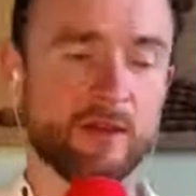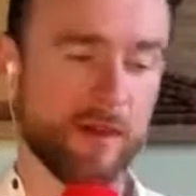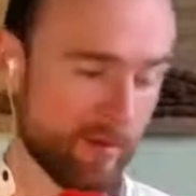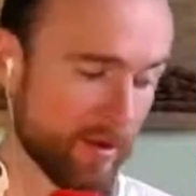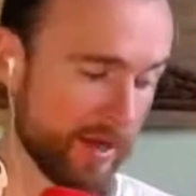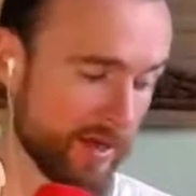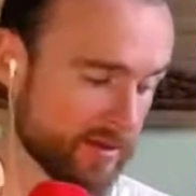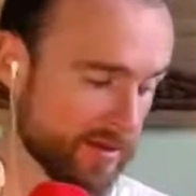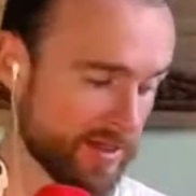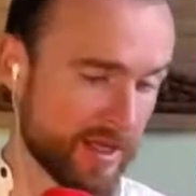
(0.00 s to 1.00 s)
I'm not here
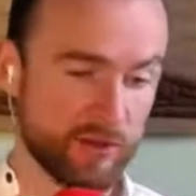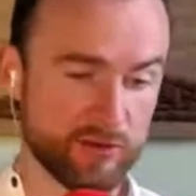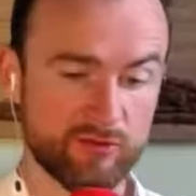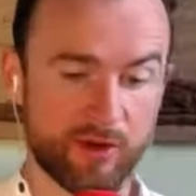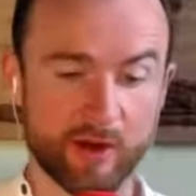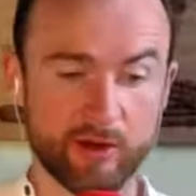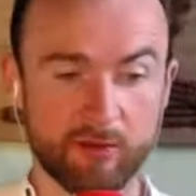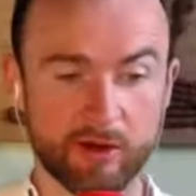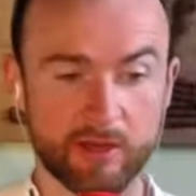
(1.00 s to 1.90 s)
to say who's right or wrong.